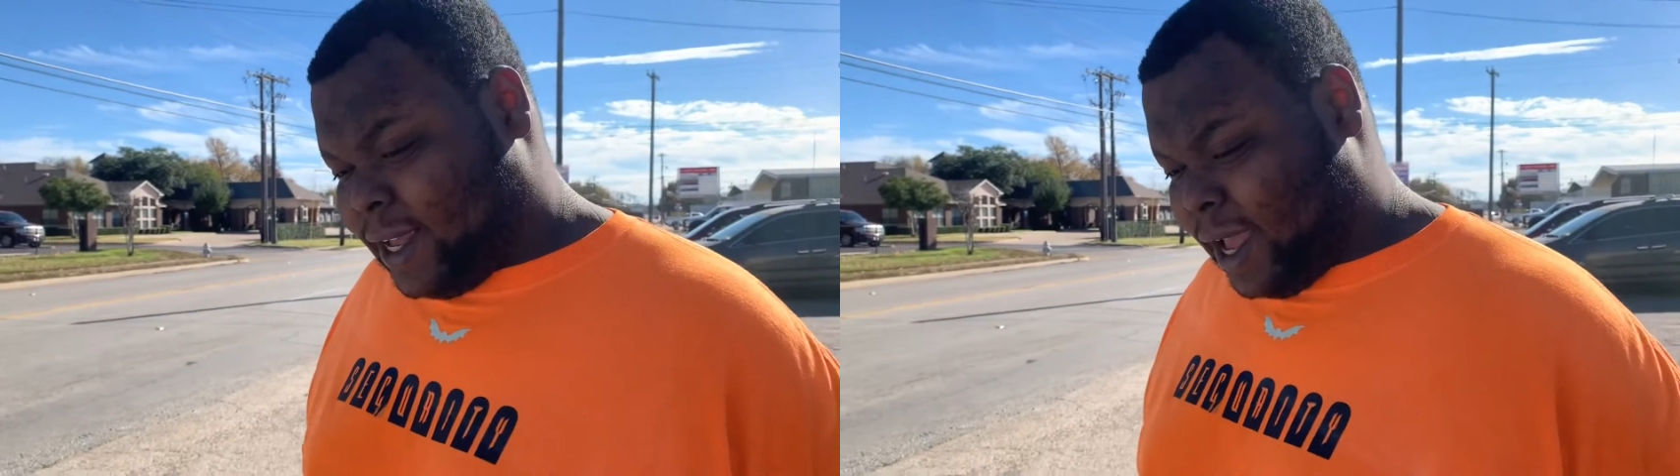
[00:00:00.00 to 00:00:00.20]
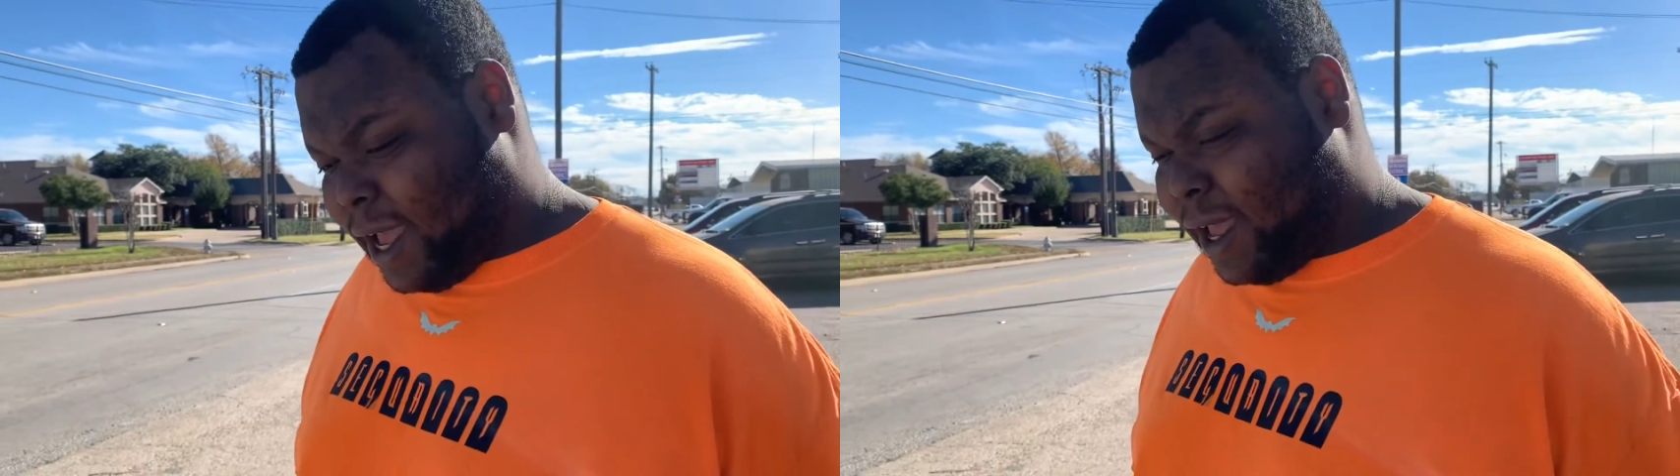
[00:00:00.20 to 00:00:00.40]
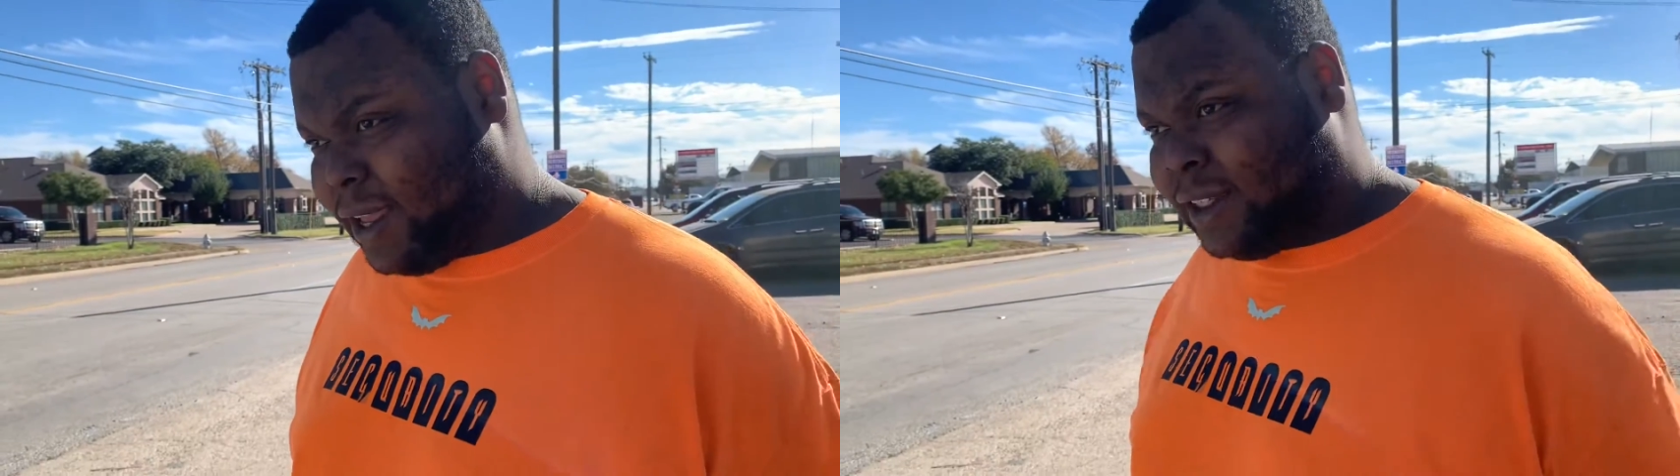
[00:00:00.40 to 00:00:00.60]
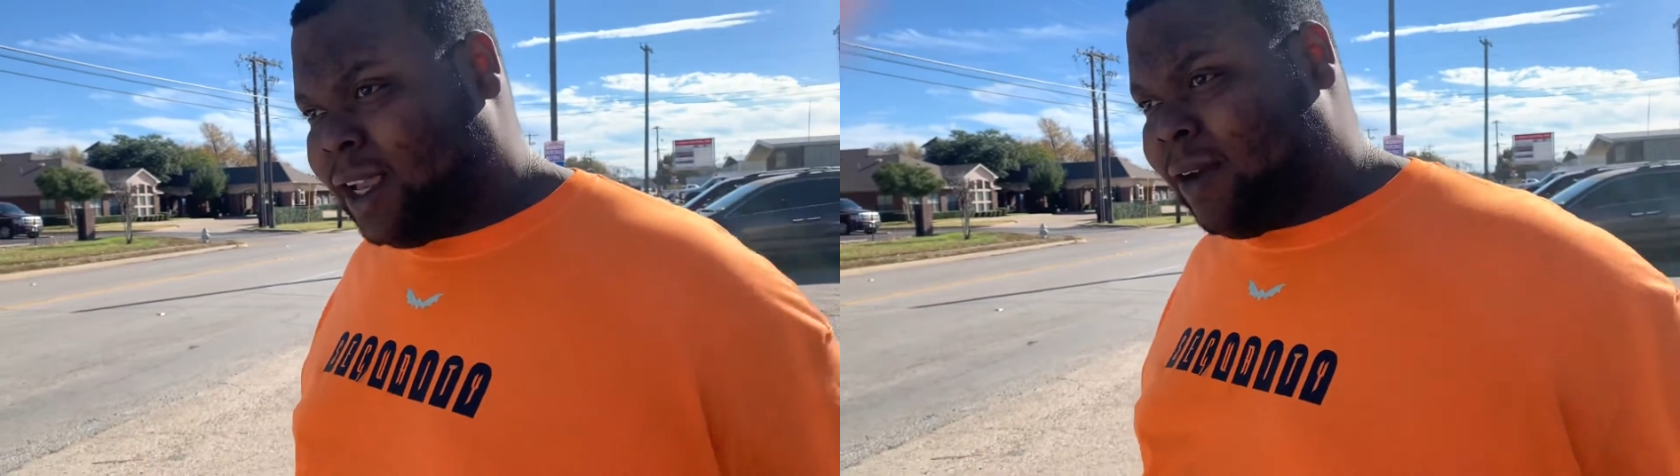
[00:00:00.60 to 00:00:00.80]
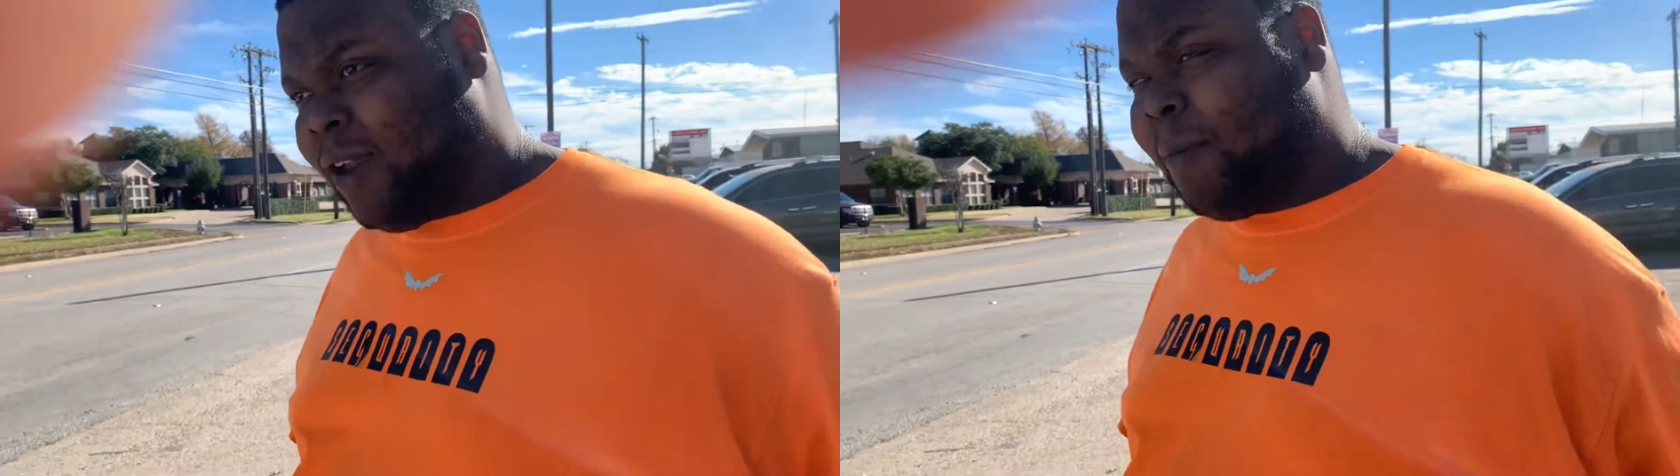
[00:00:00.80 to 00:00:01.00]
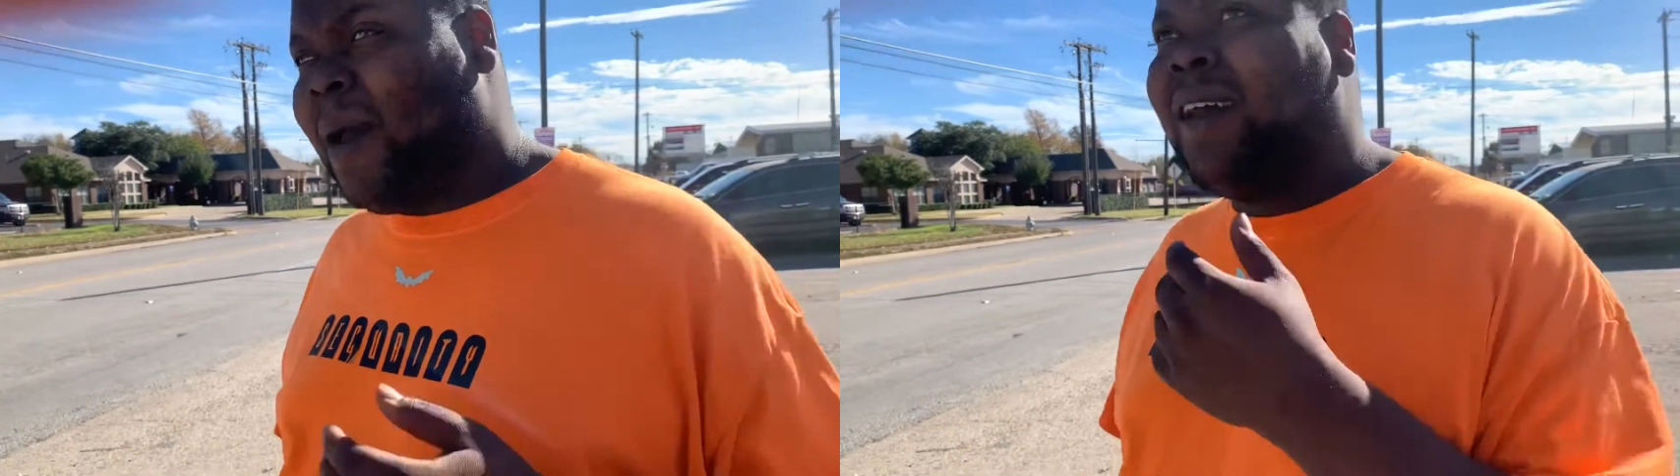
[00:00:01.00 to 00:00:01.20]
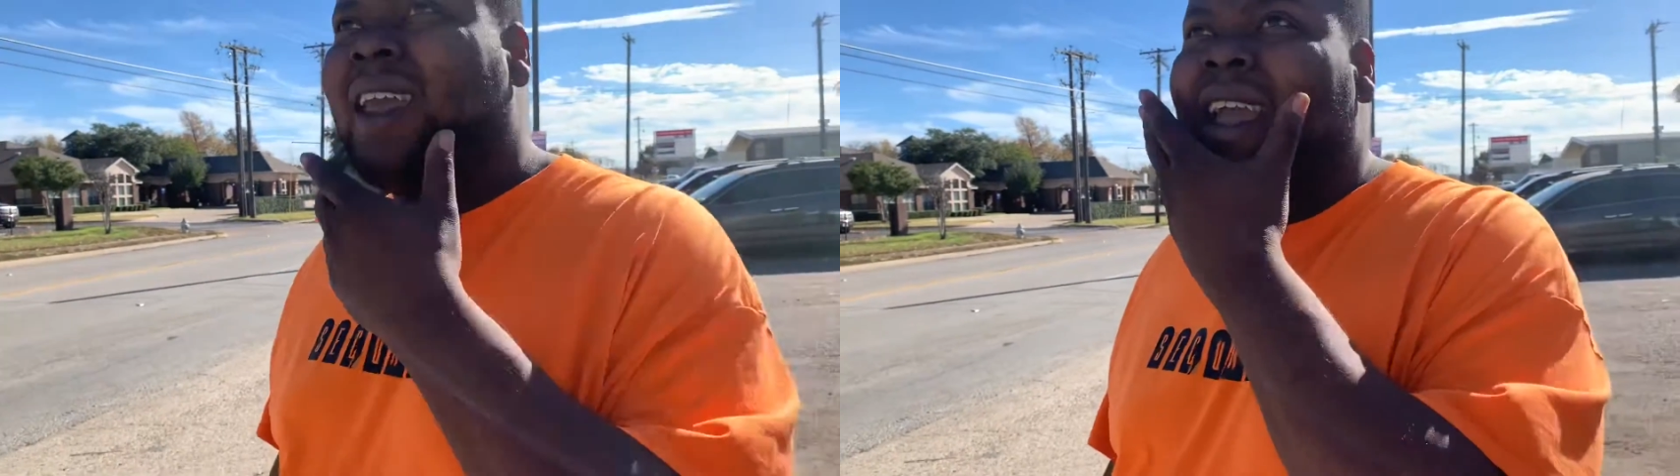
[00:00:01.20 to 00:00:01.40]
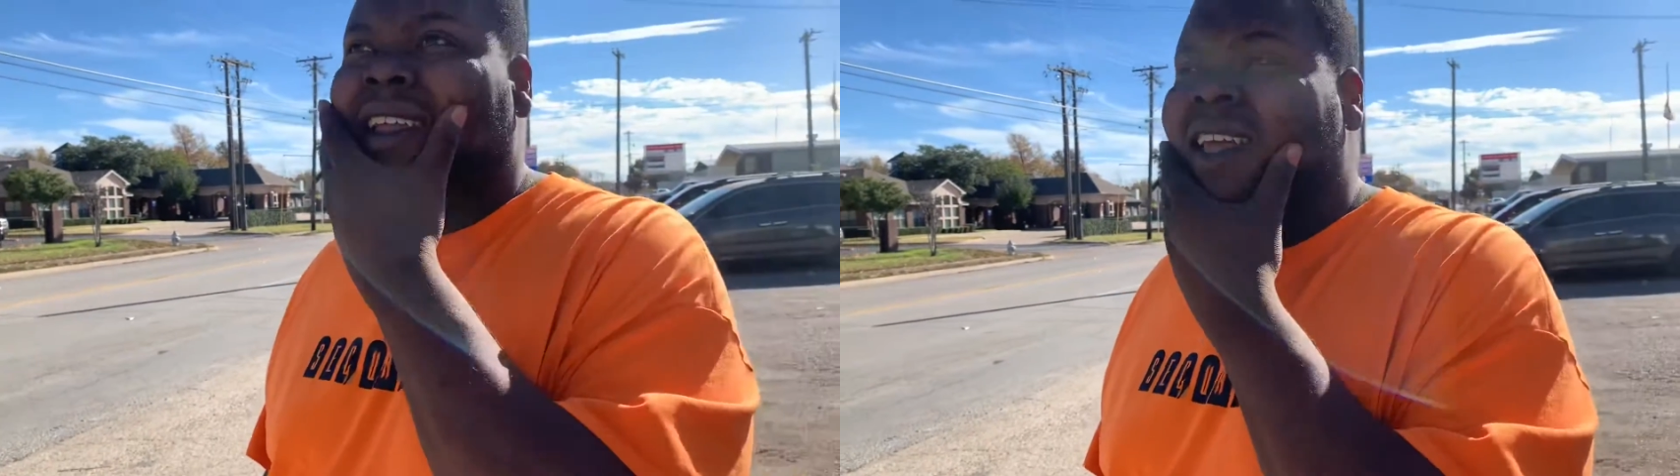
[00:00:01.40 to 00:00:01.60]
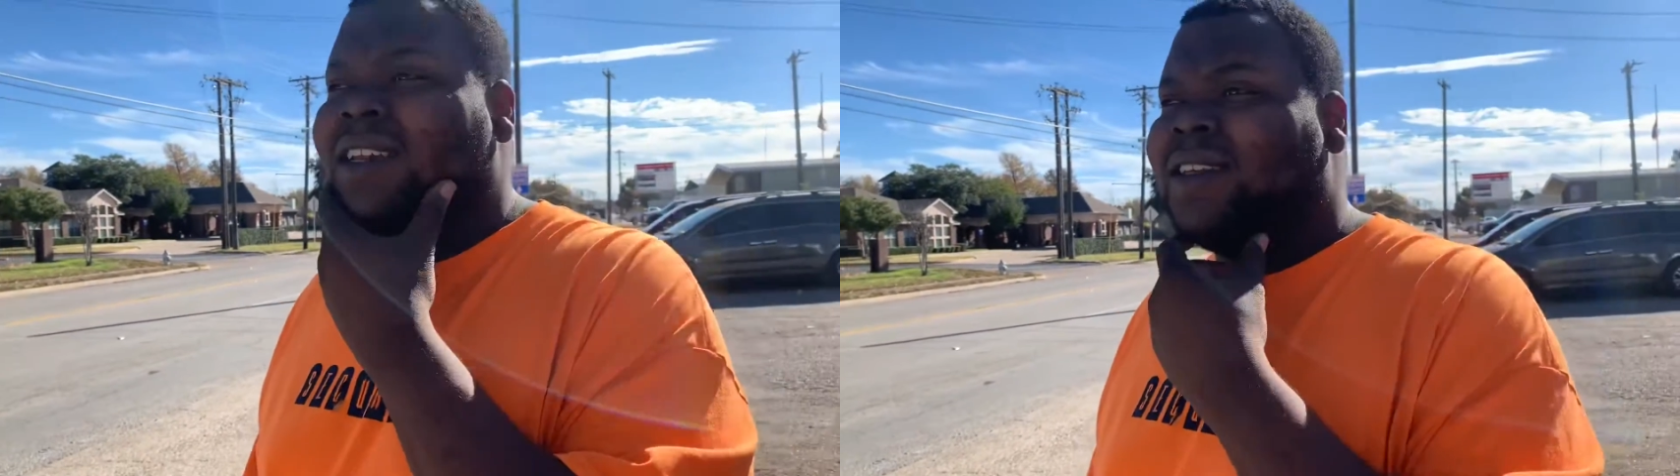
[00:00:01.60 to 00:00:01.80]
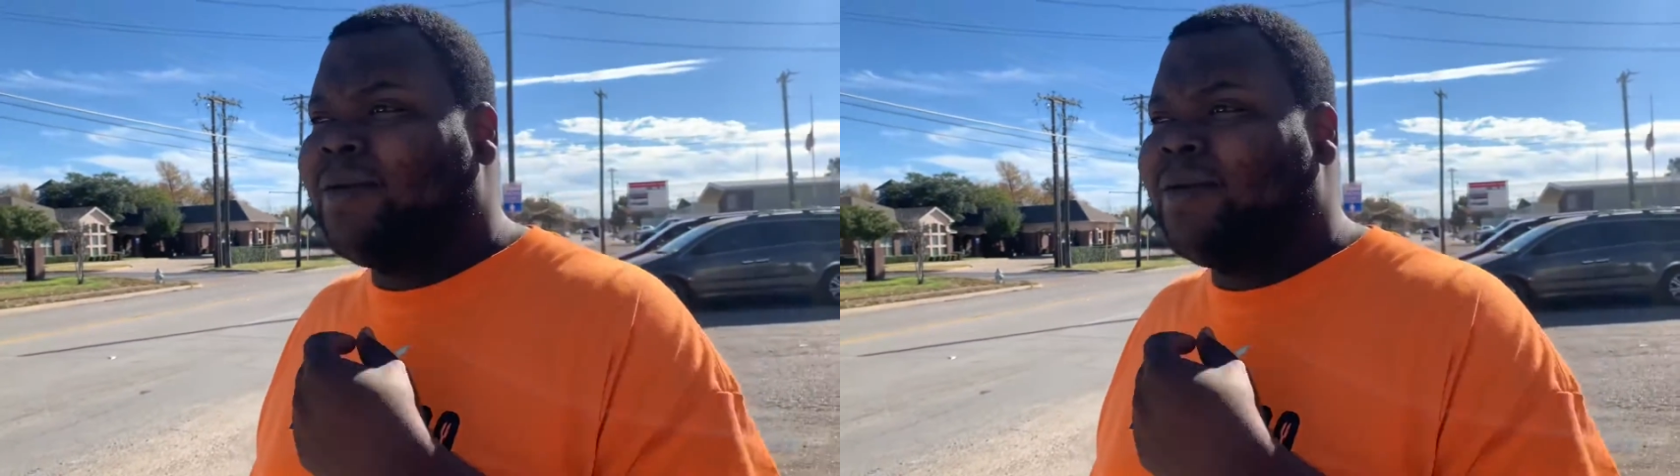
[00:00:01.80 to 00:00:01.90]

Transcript: yeah. uh, my calculation,